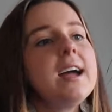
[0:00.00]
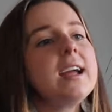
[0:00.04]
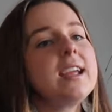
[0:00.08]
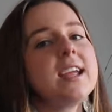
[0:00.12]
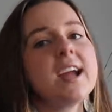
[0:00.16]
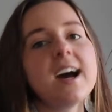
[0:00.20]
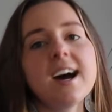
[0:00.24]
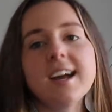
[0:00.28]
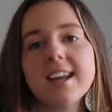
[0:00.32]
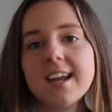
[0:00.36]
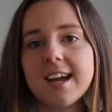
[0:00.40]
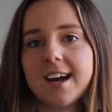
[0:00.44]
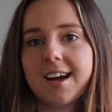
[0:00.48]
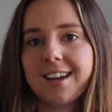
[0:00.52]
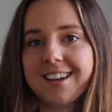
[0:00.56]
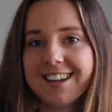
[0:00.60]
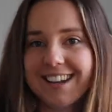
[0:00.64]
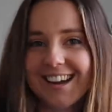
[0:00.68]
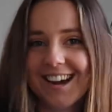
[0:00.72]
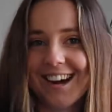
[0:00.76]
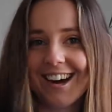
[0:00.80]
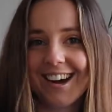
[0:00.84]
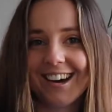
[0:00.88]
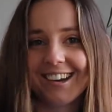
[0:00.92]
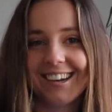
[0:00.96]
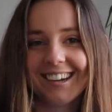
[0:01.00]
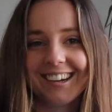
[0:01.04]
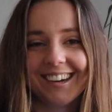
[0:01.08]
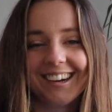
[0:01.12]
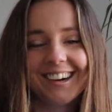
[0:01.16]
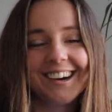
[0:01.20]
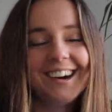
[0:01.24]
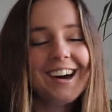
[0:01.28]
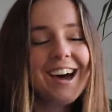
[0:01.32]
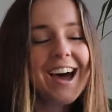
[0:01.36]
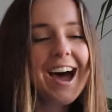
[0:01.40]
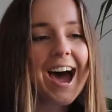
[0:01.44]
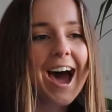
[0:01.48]
yada, yada,
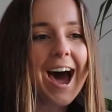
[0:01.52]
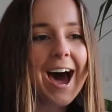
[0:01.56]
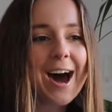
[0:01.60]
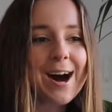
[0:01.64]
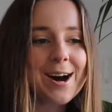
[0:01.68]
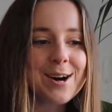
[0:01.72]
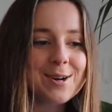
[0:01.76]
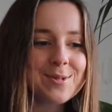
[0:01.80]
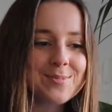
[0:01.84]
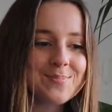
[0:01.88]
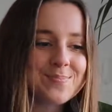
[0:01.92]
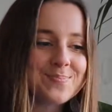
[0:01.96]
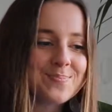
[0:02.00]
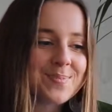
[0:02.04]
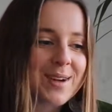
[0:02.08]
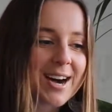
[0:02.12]
yada.